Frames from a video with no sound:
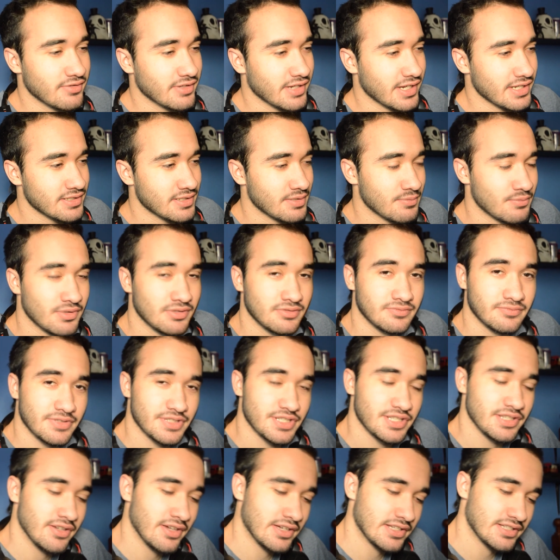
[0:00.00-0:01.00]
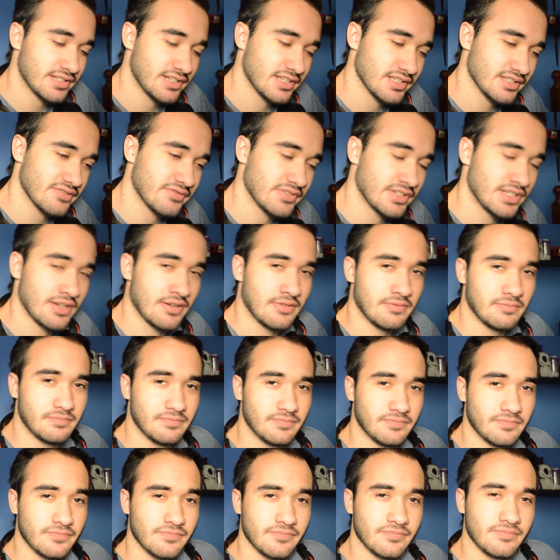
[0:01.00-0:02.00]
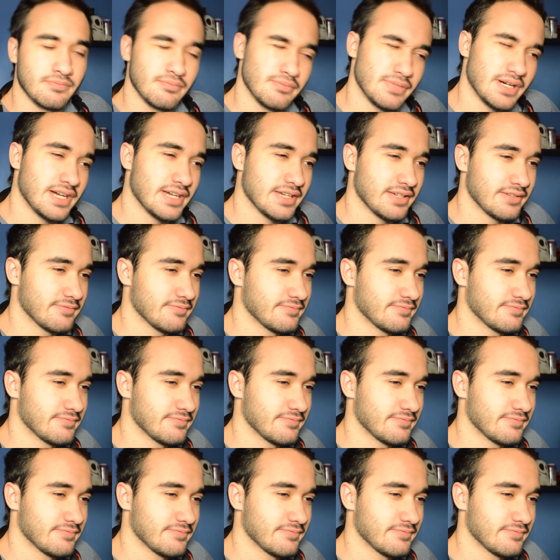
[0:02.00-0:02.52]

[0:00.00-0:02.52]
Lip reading: guys, and well, I'll see you guys in the next video. Bye.